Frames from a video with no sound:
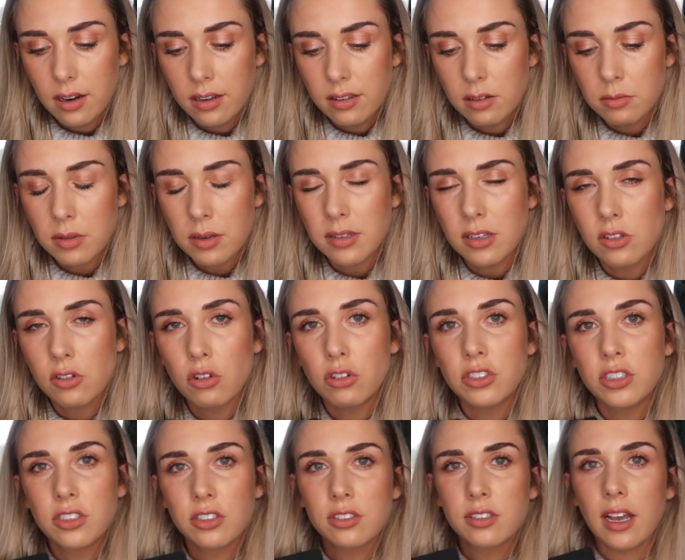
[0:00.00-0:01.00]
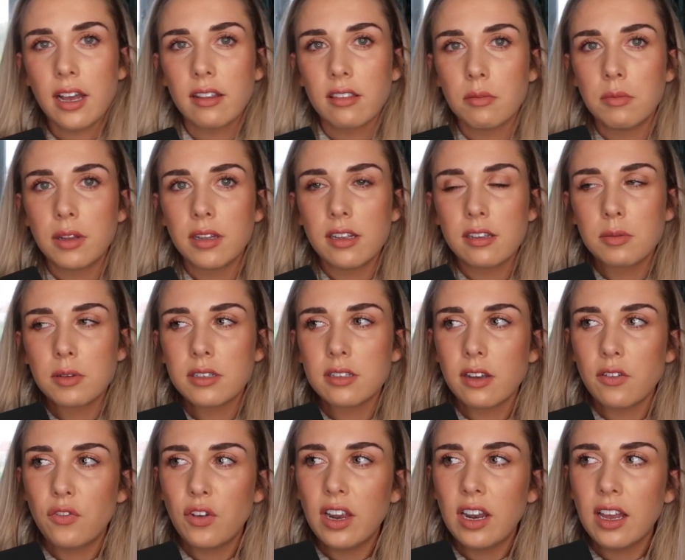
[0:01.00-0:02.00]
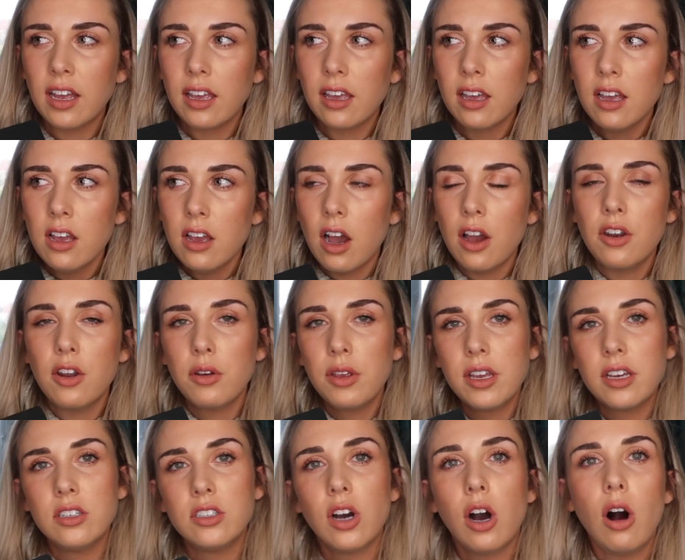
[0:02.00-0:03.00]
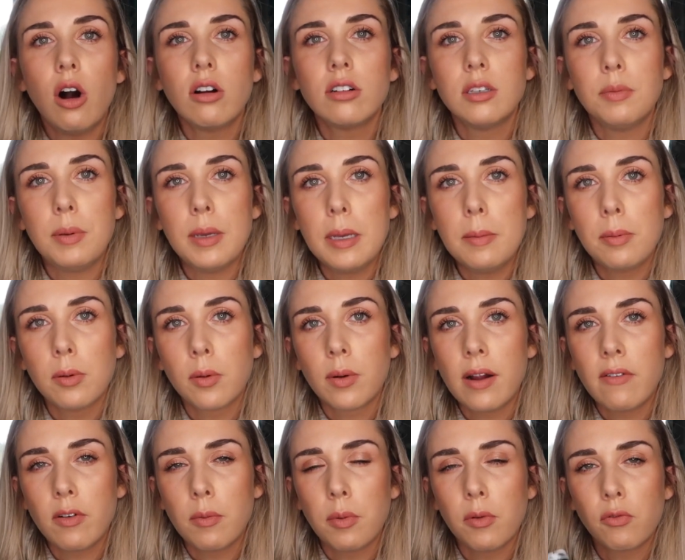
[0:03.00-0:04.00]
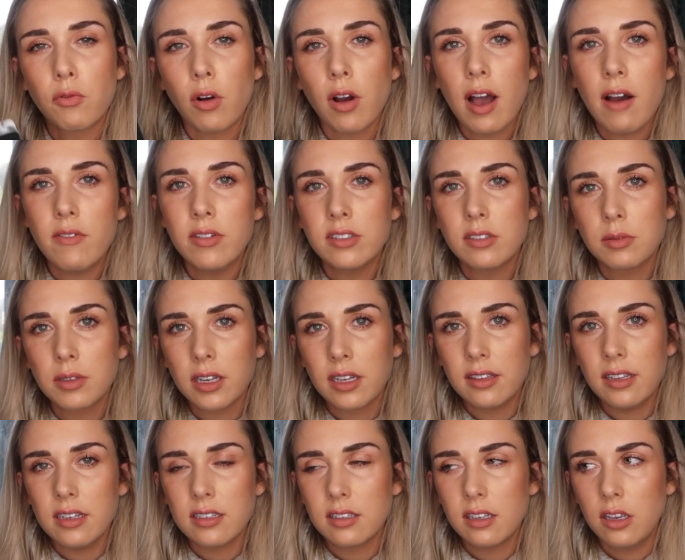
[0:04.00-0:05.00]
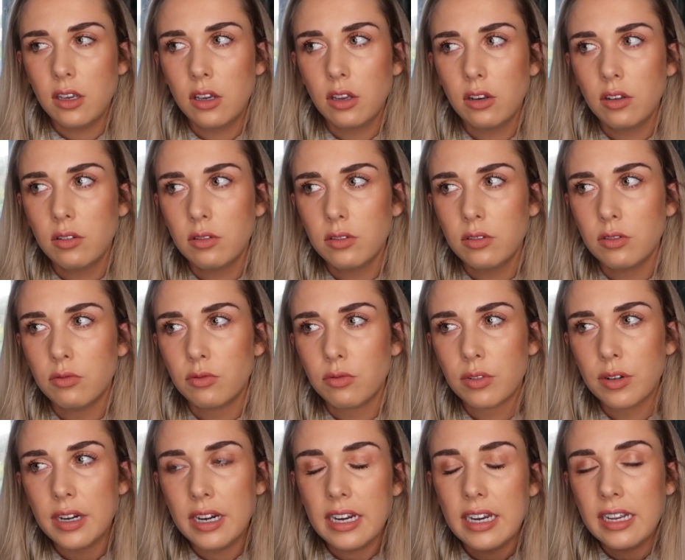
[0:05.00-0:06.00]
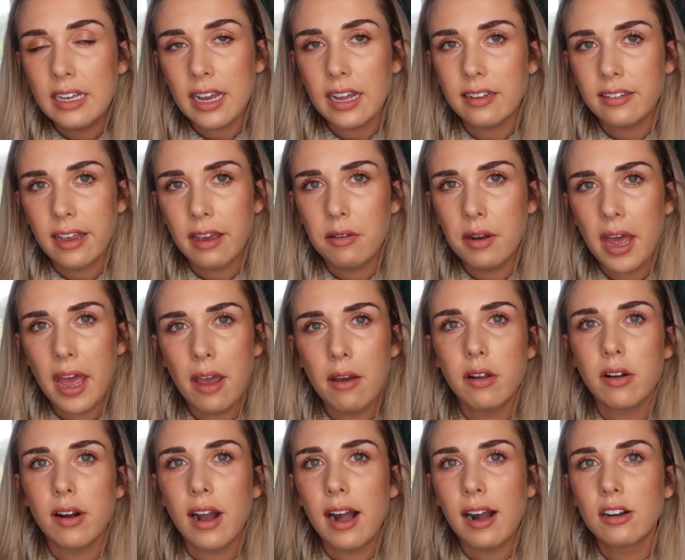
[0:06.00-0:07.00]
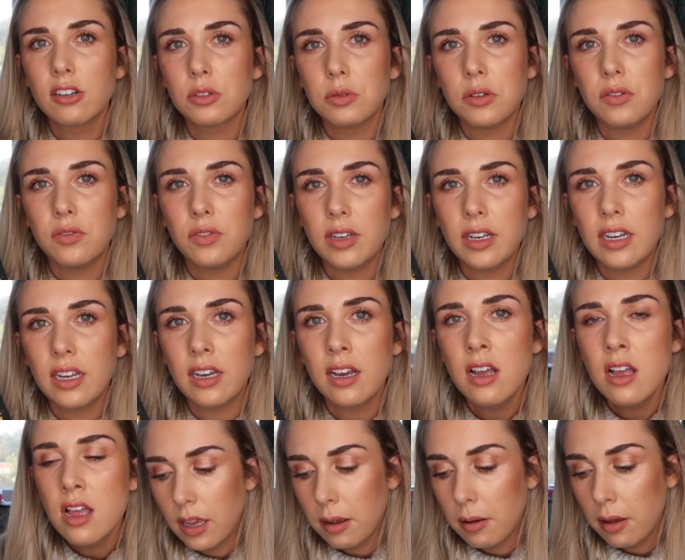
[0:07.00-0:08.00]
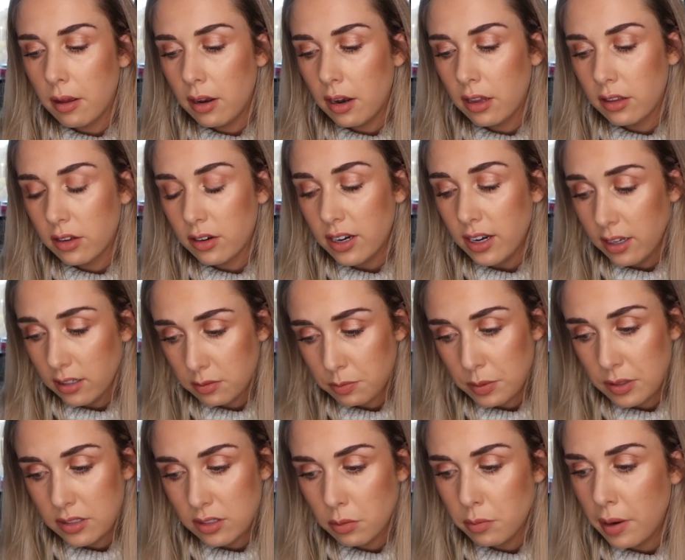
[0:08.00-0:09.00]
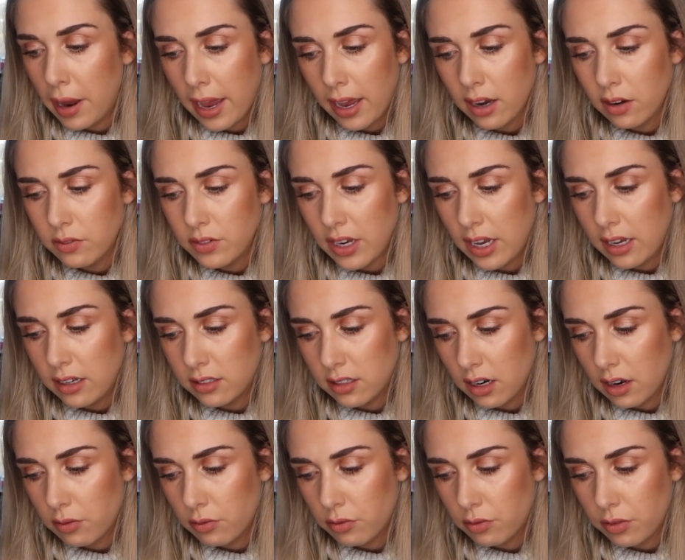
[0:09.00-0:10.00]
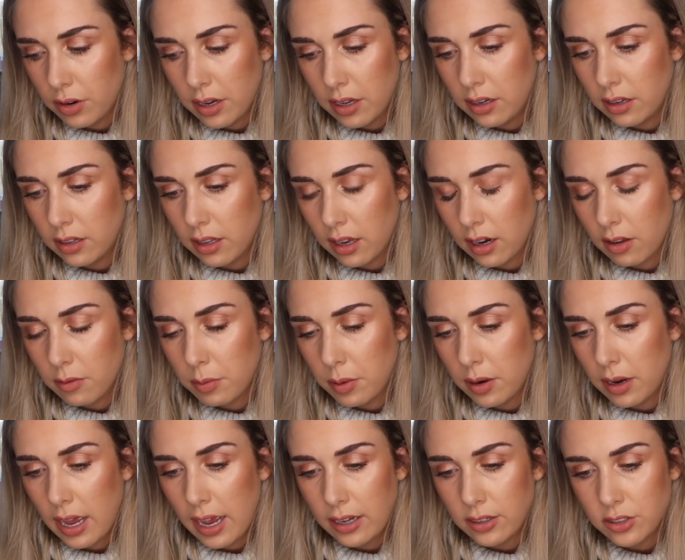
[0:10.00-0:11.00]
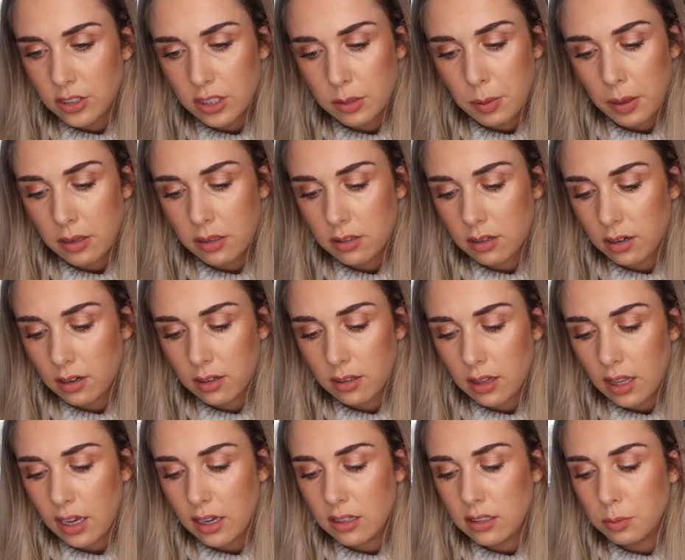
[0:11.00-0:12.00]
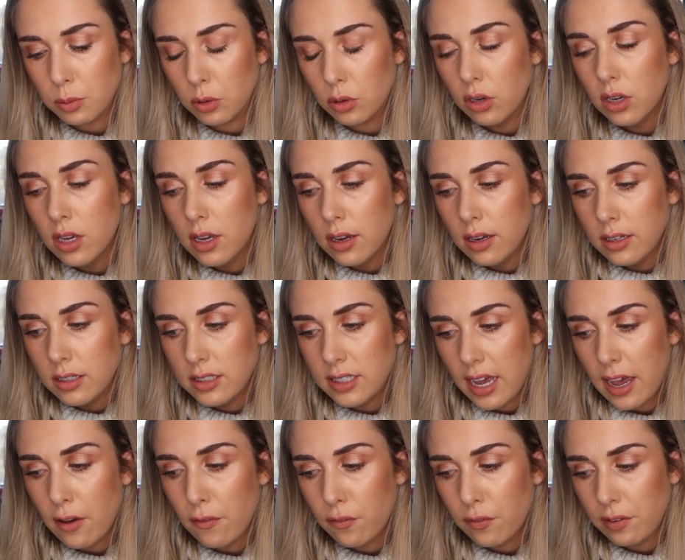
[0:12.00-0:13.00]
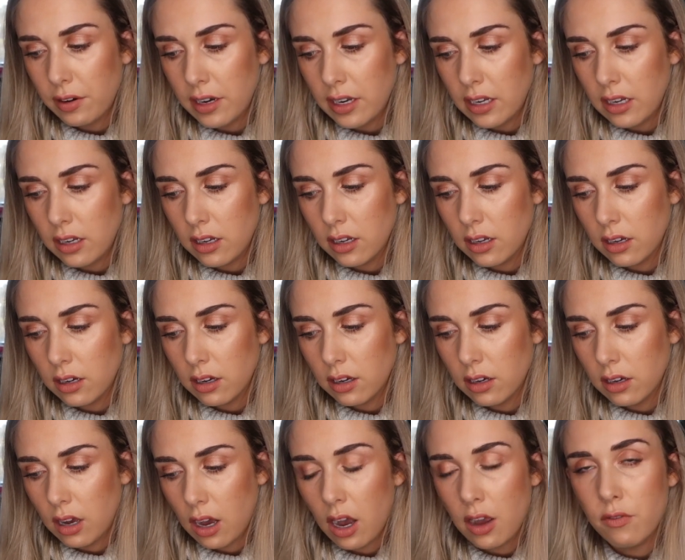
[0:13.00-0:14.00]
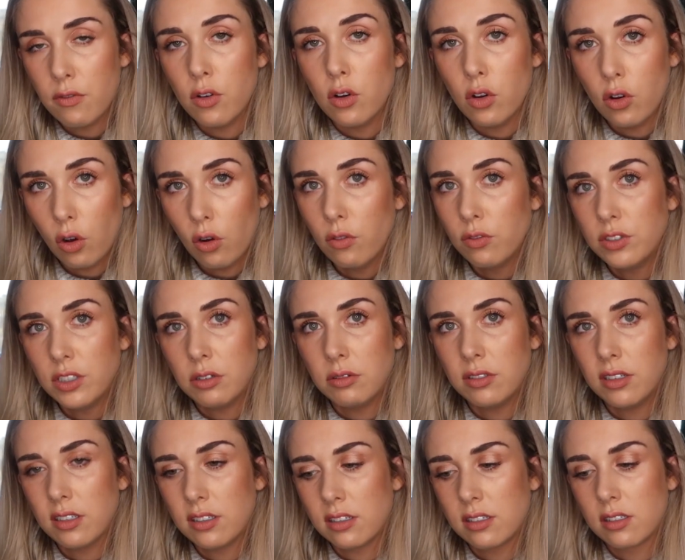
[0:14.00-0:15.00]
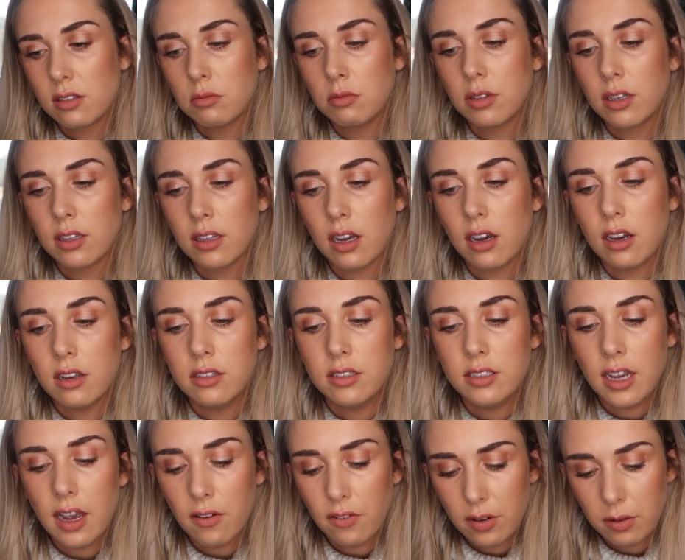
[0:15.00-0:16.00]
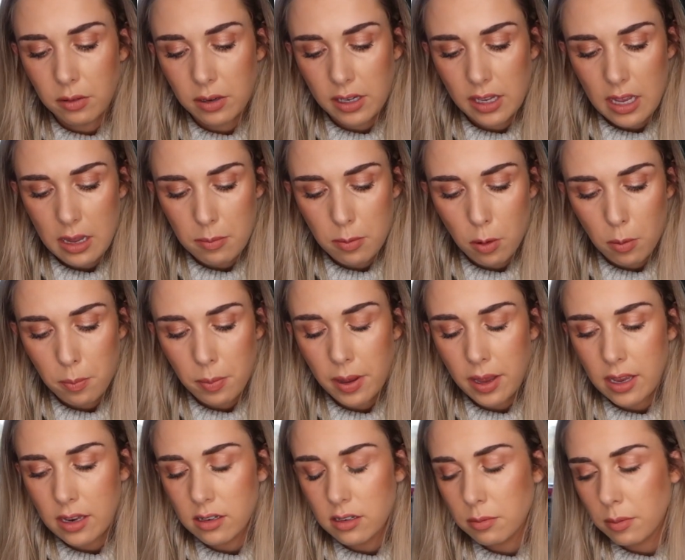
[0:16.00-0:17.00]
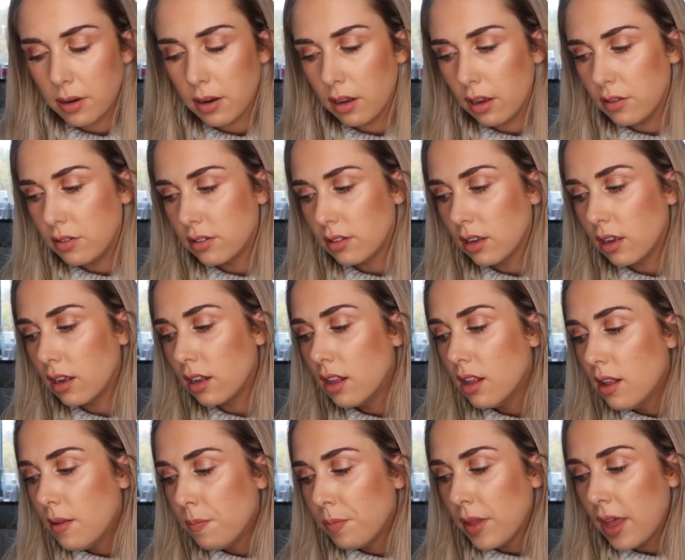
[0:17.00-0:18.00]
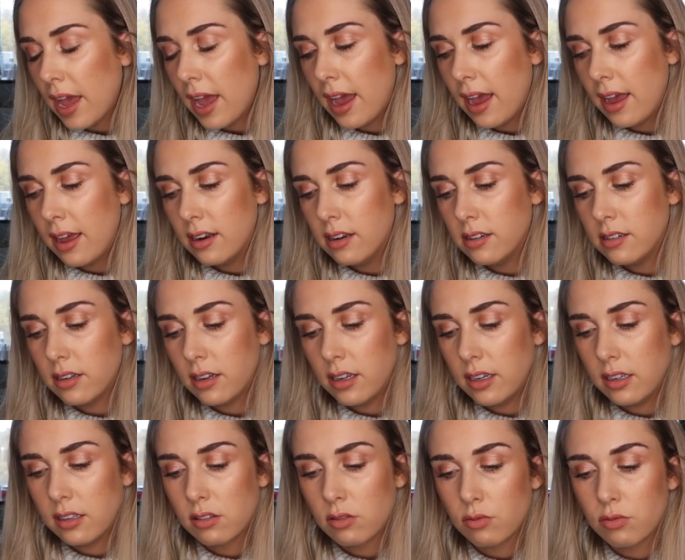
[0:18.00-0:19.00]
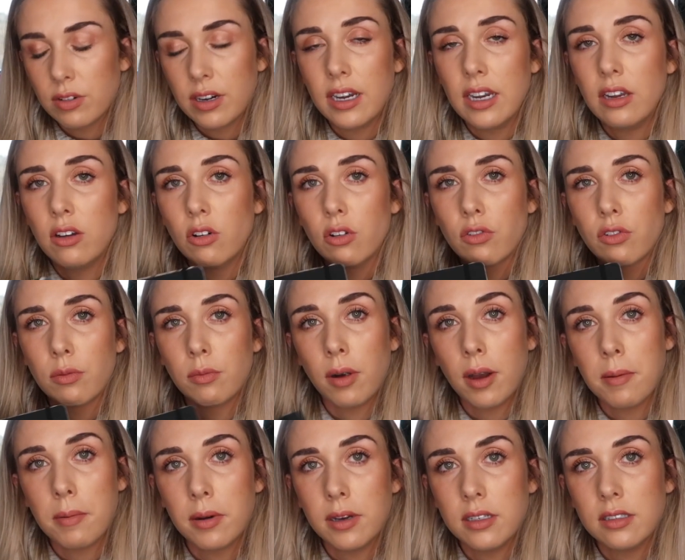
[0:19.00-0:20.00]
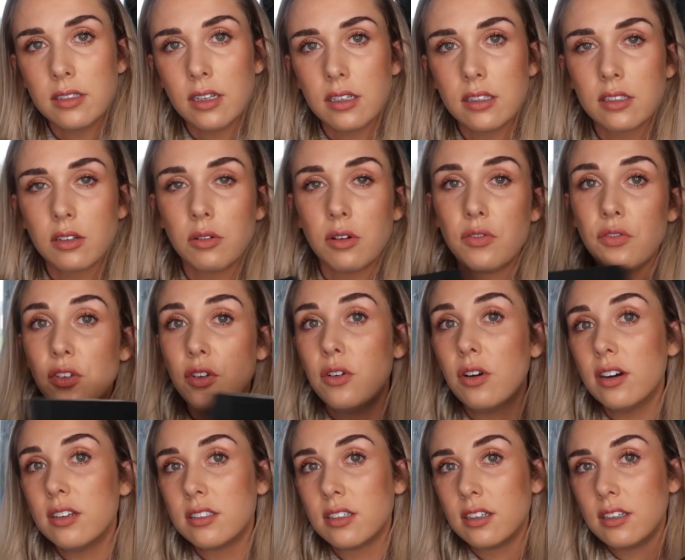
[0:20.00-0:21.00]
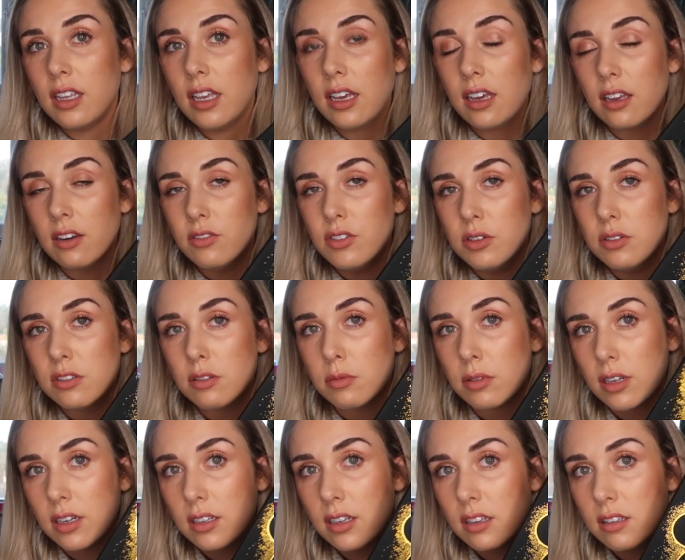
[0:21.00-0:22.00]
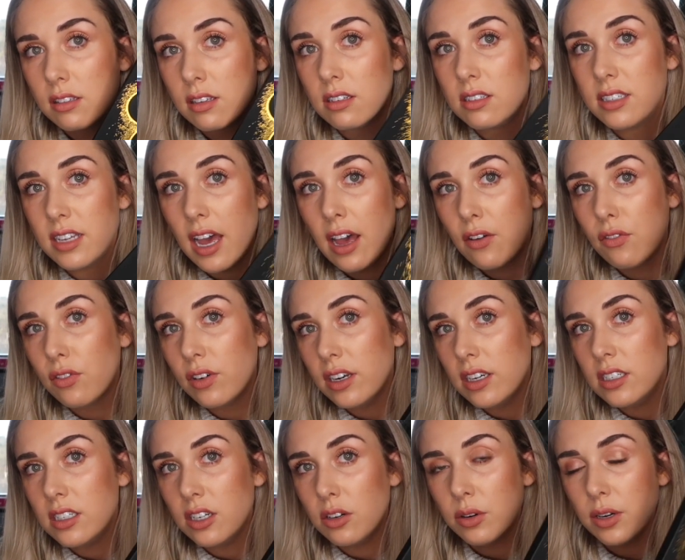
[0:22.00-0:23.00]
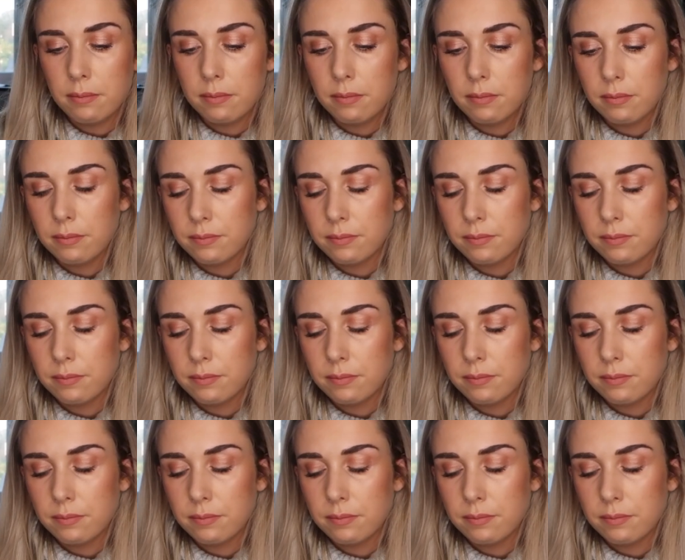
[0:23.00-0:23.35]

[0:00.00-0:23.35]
sometimes it's good to just get something like this, because I feel like, I know you can talk to people or whatever, but having something like this, you can really get down how you're actually feeling. Like there has been some negative days that I've written that I've been anxious about certain things, but definitely I've loved doing this. Is something that I definitely want to keep up into my lifestyle, and it's really good for my mindset. So if you guys are thinking of doing something like this, definitely do it.